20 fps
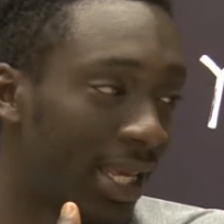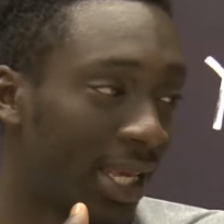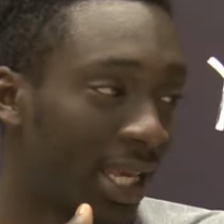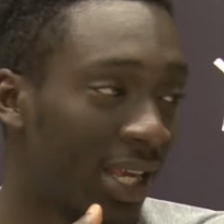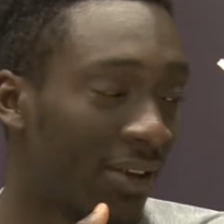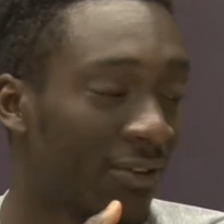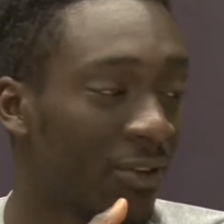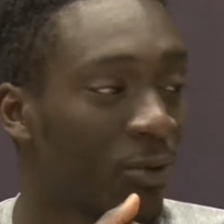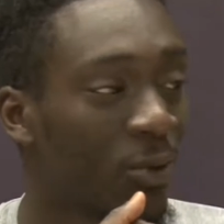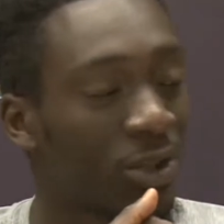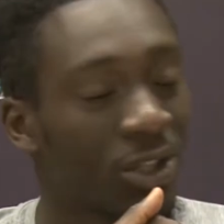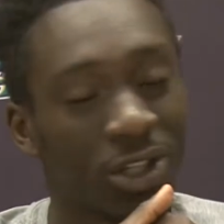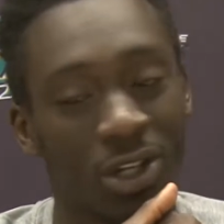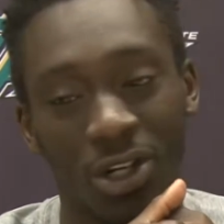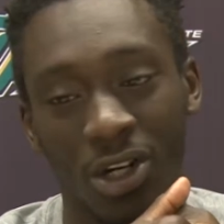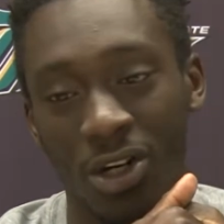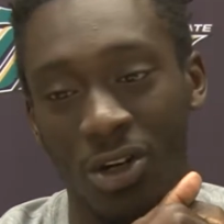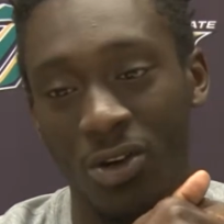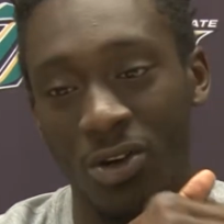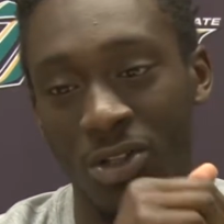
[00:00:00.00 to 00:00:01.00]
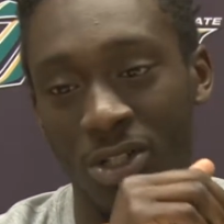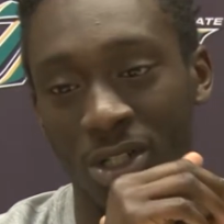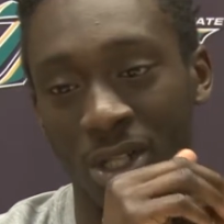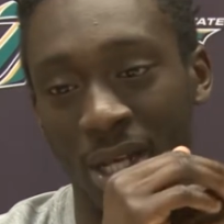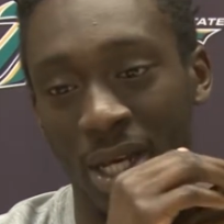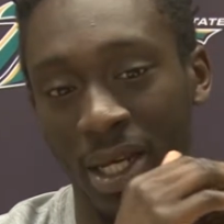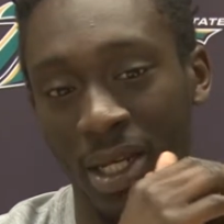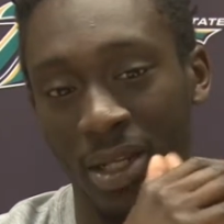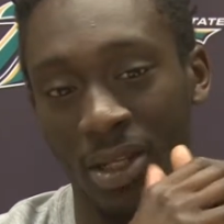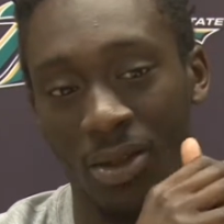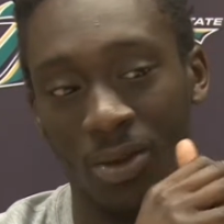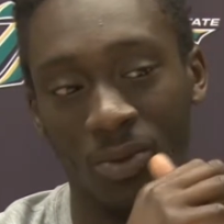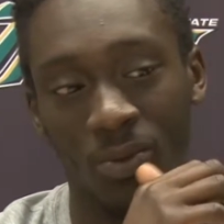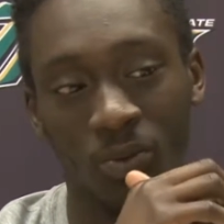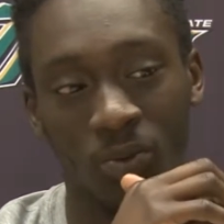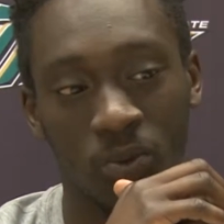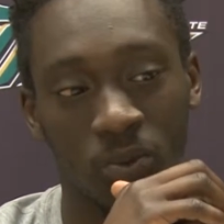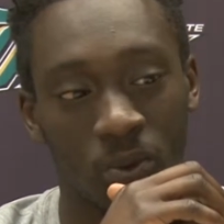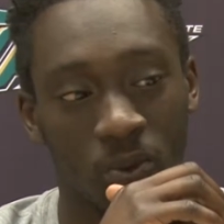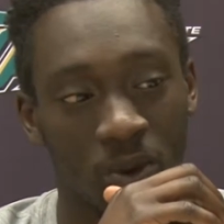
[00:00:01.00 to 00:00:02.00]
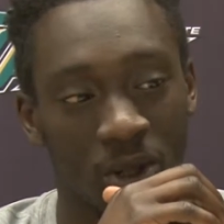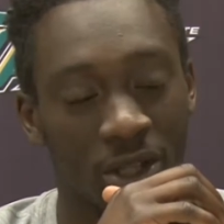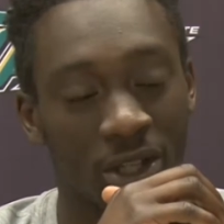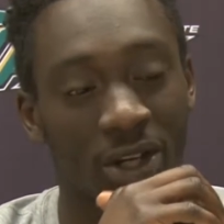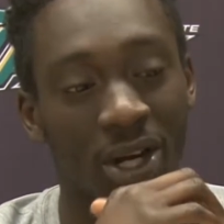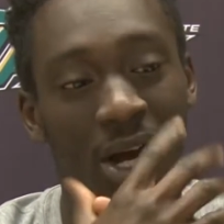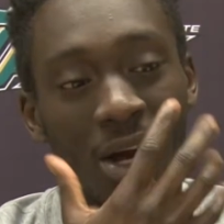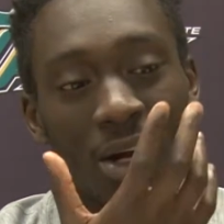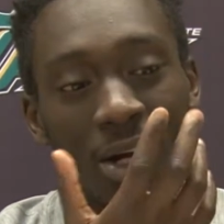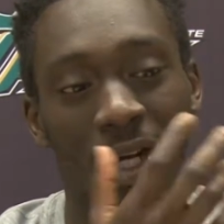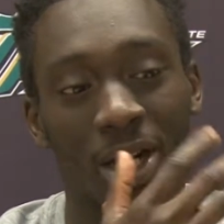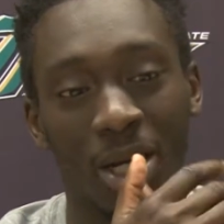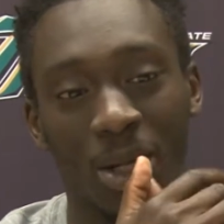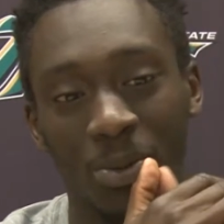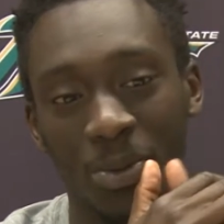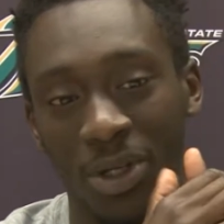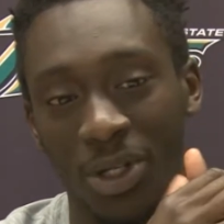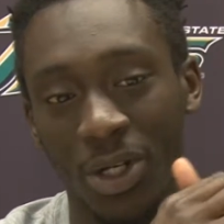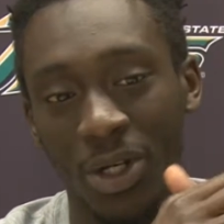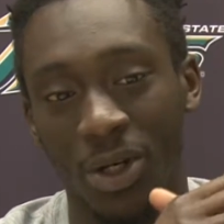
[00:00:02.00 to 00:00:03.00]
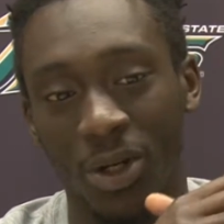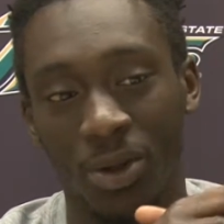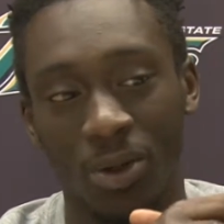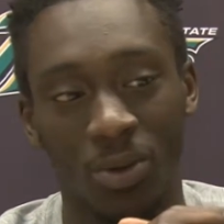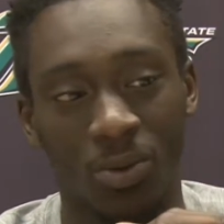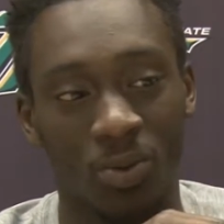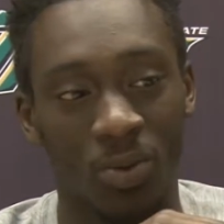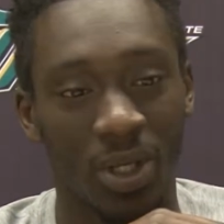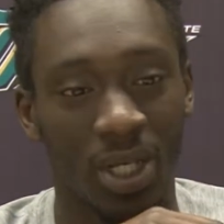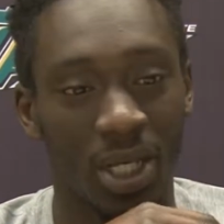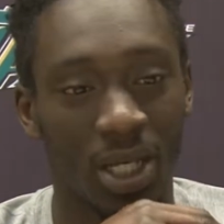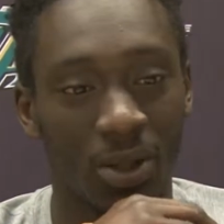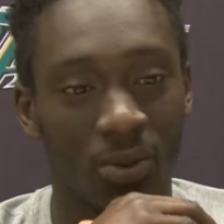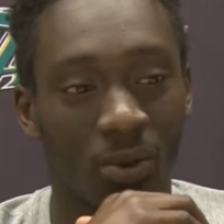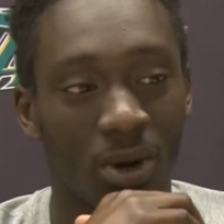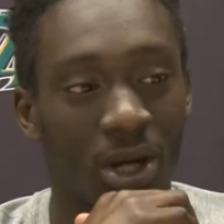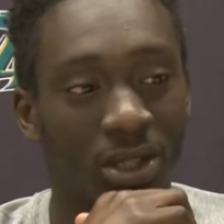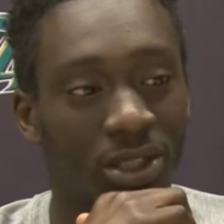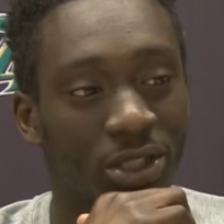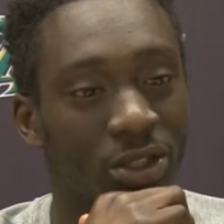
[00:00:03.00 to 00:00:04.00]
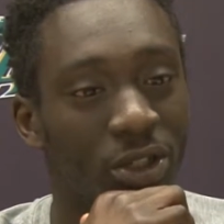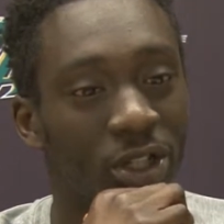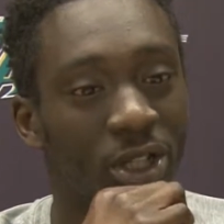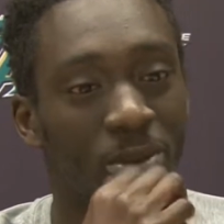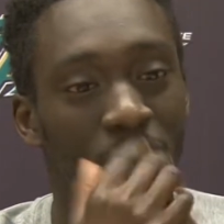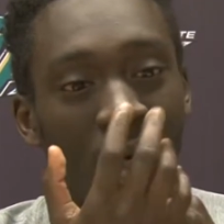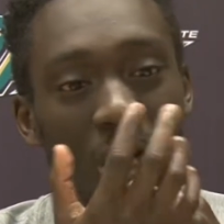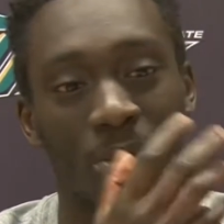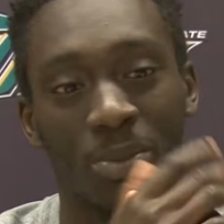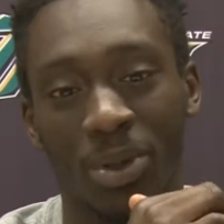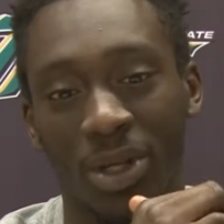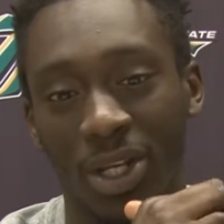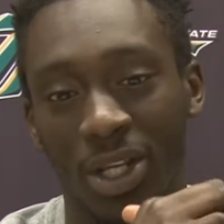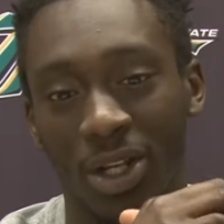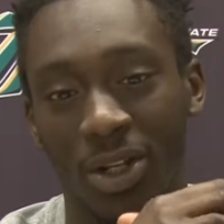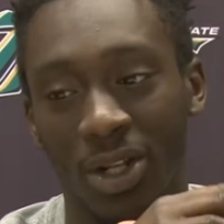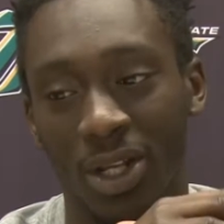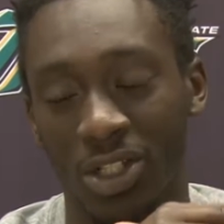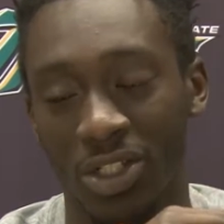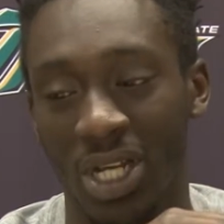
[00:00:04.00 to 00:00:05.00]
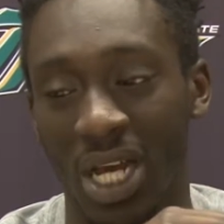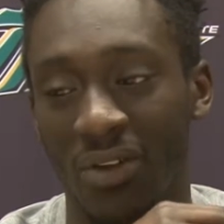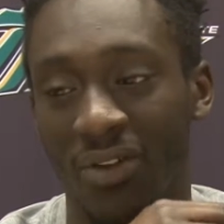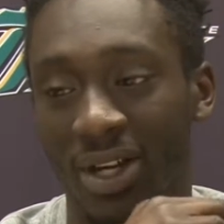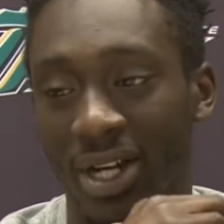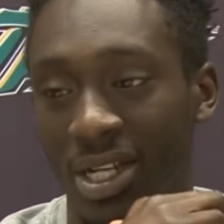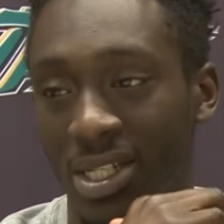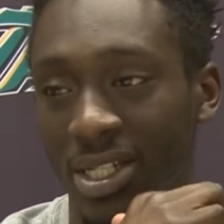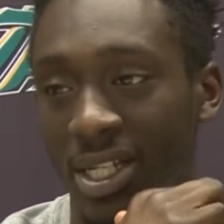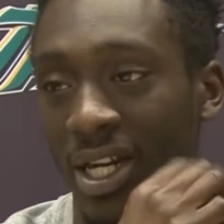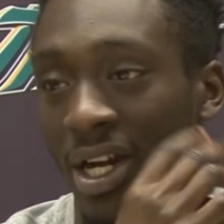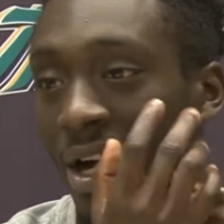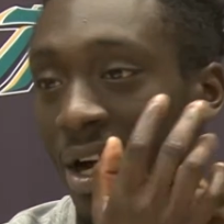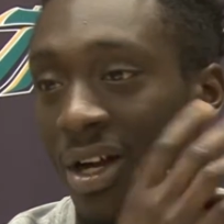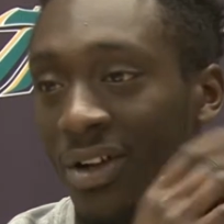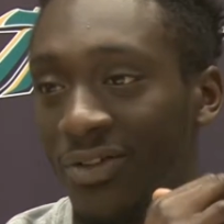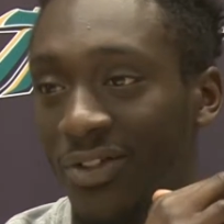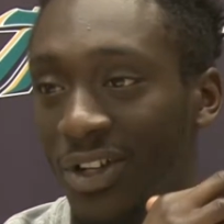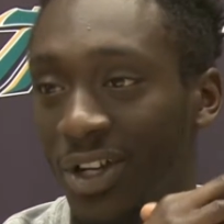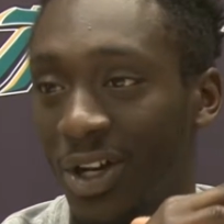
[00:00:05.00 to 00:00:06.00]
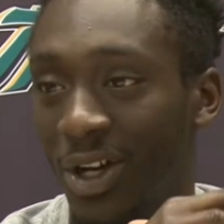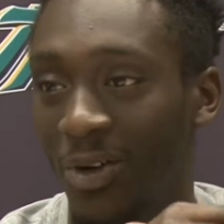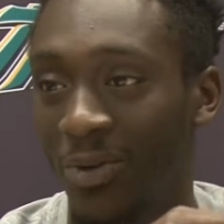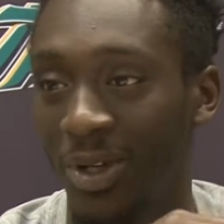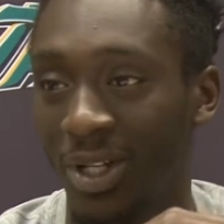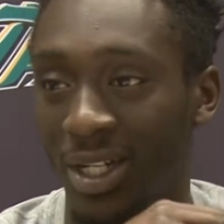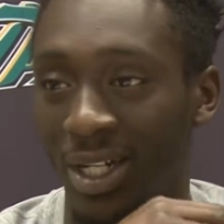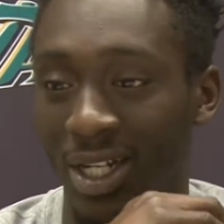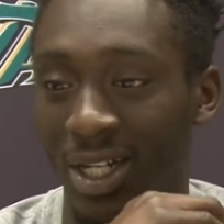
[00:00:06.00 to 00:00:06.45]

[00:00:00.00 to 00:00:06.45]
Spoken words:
even with the girls and with their outcome, you know, we wanted to cheer them up and, you know, just have a sing-off, you know what I mean?